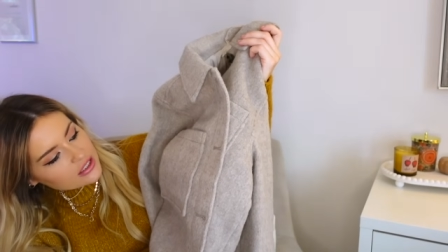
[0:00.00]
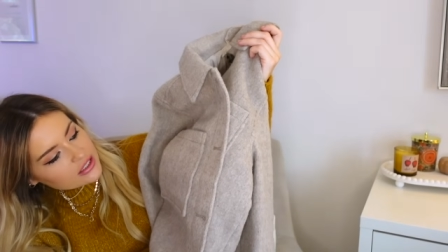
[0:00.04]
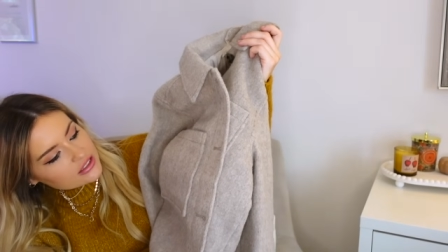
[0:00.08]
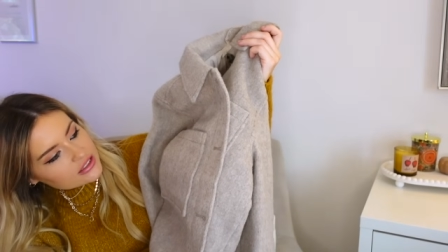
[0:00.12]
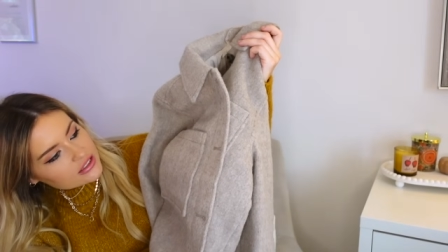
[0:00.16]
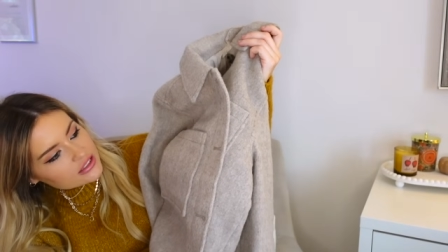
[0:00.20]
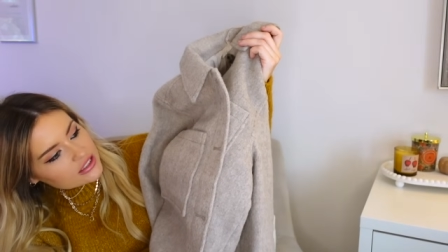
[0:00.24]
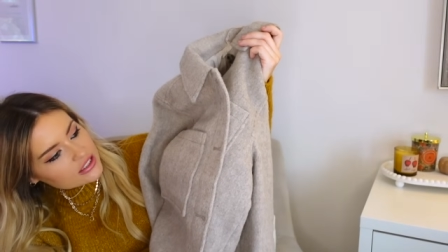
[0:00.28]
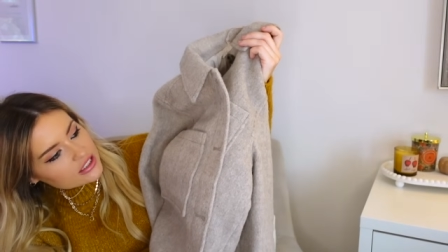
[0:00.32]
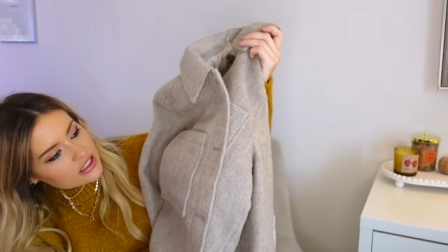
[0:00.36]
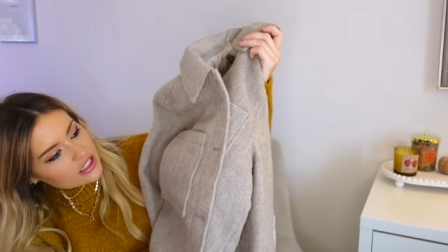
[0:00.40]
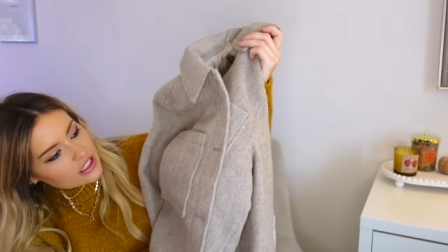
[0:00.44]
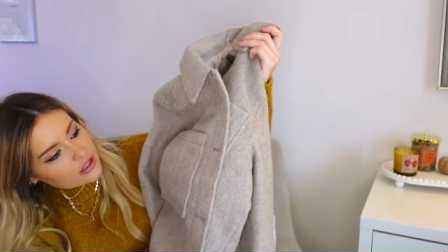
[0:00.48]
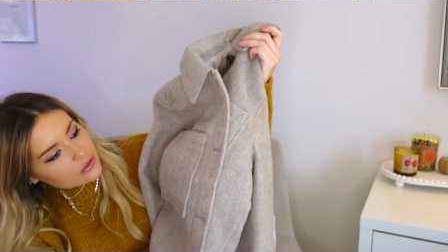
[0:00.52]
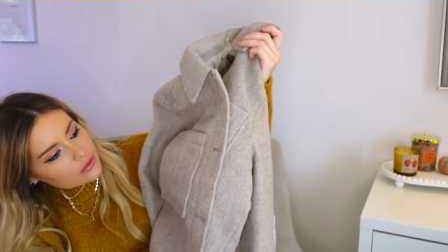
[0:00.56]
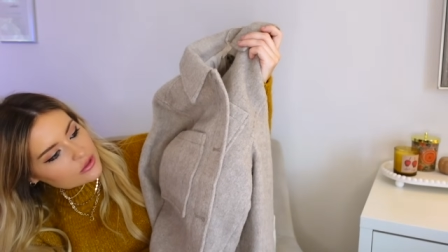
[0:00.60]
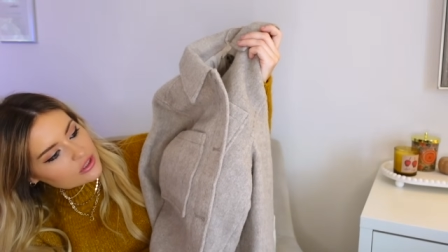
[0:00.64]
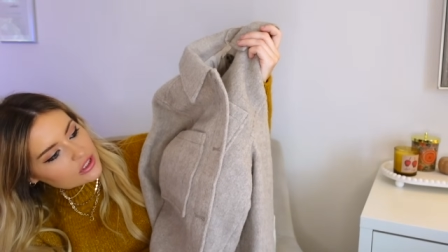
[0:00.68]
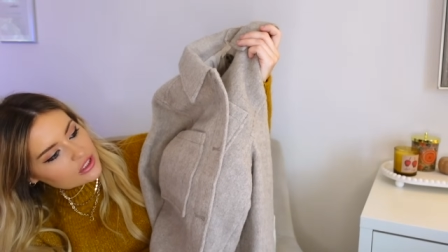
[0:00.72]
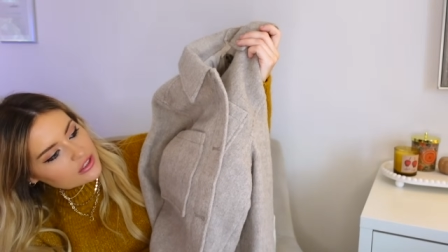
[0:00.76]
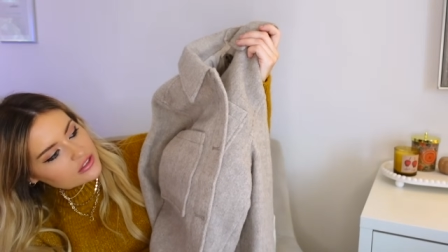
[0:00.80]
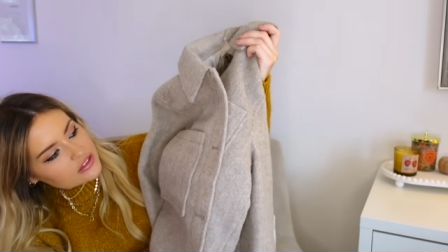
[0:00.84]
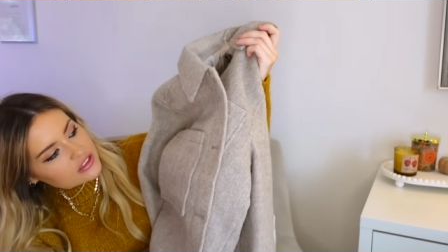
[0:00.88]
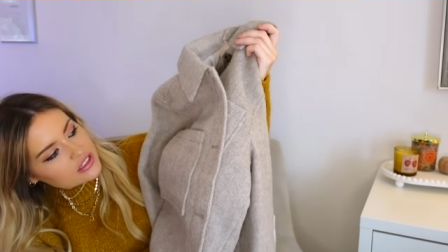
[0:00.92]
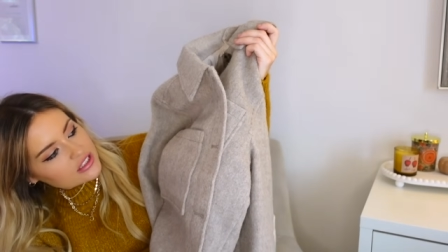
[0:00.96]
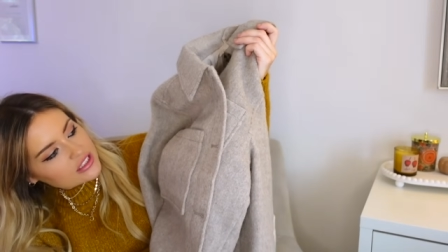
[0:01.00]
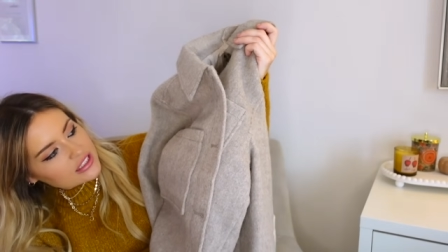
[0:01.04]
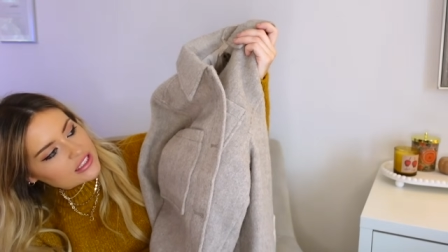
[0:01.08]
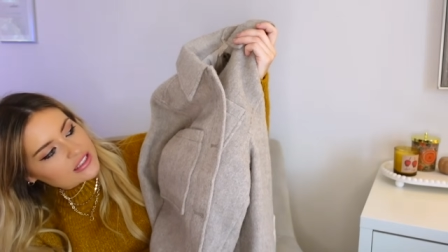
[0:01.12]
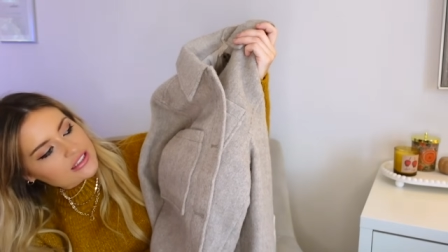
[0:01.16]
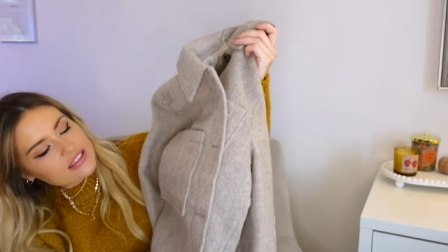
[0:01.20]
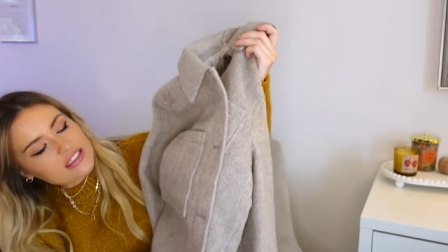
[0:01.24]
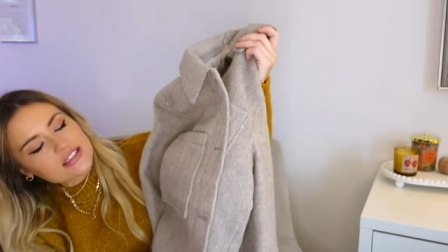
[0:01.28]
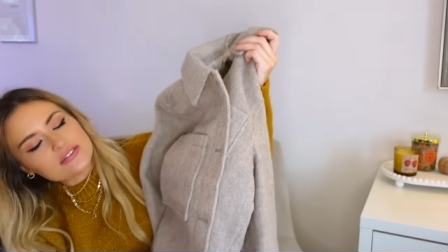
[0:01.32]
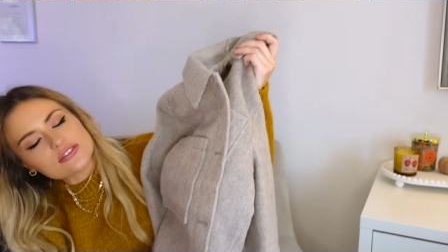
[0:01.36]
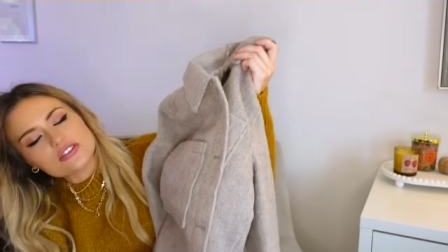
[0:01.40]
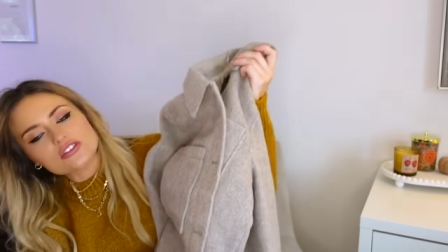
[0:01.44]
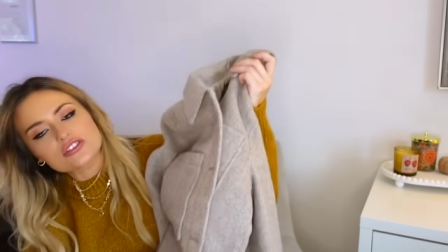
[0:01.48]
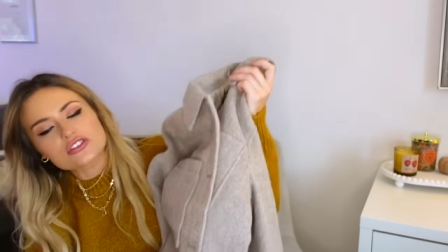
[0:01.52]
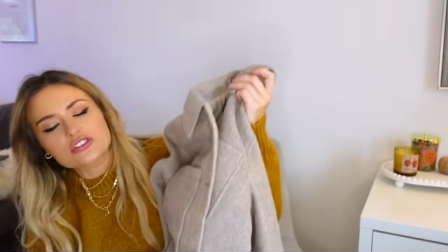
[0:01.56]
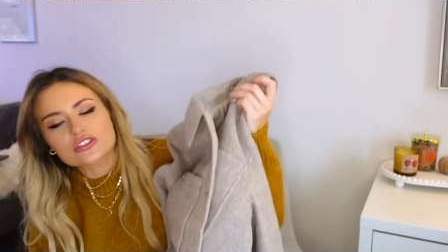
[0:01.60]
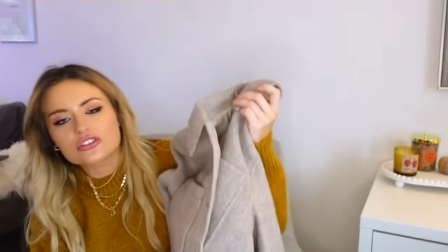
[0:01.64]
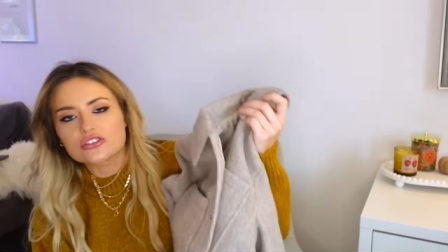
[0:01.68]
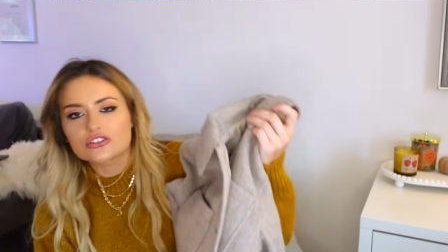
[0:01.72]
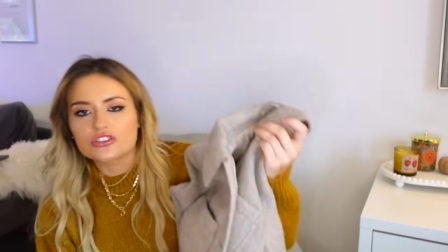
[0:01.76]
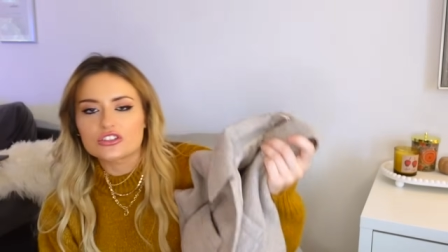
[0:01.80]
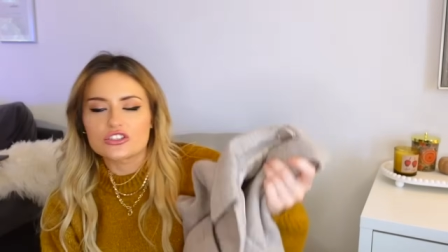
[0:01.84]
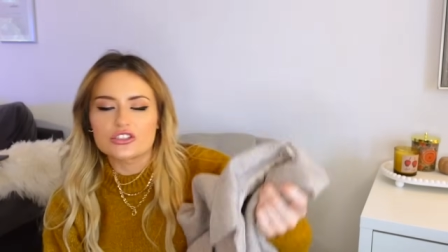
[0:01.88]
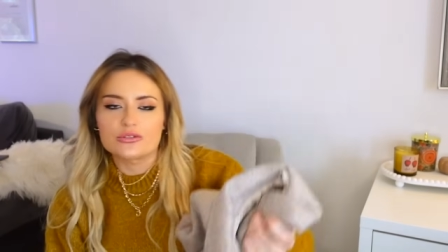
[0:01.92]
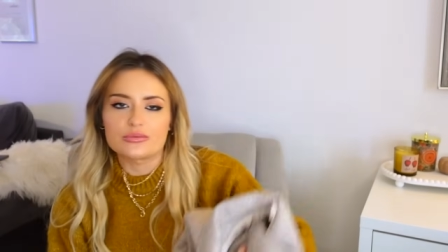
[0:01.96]
It's going to go with loads of things. I've got
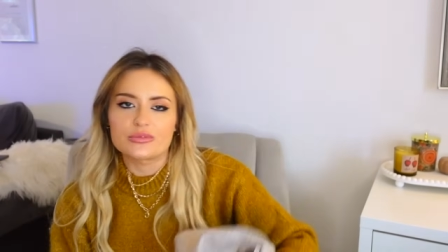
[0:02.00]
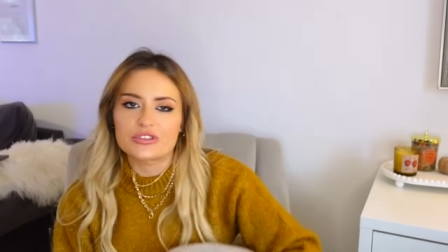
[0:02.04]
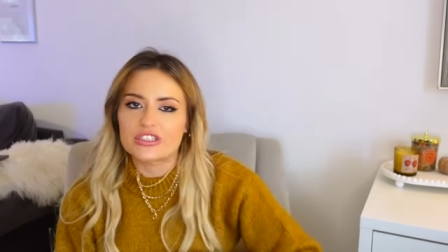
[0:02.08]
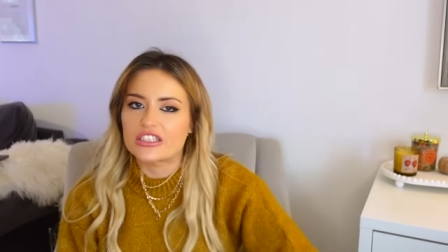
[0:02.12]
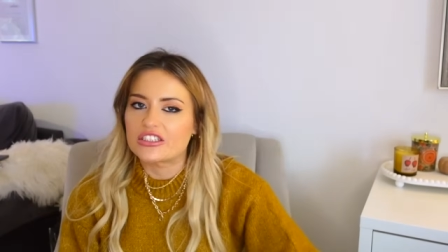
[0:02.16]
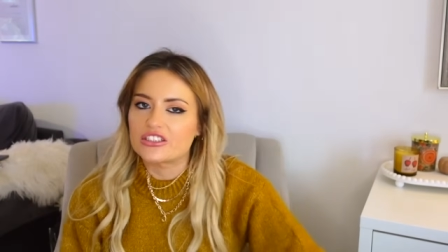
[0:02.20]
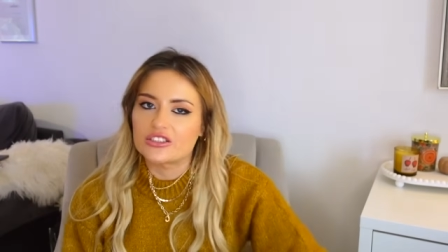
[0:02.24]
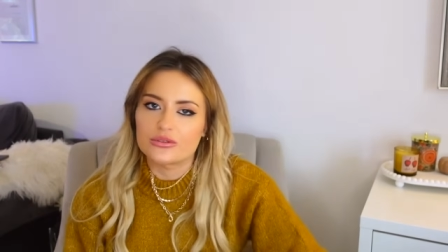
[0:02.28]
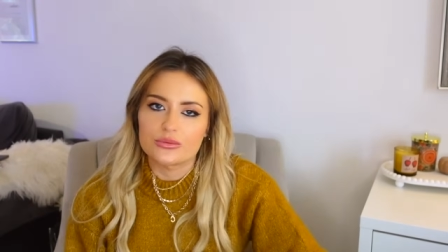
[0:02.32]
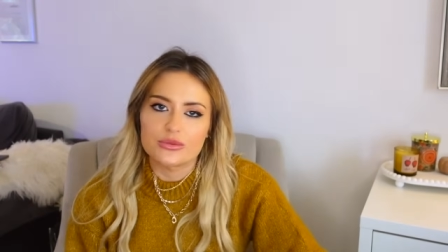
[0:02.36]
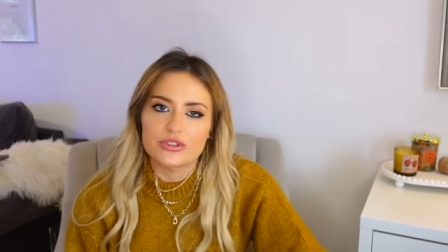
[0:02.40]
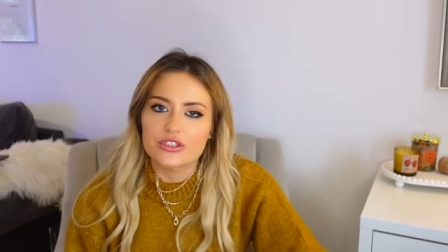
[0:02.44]
such an obsession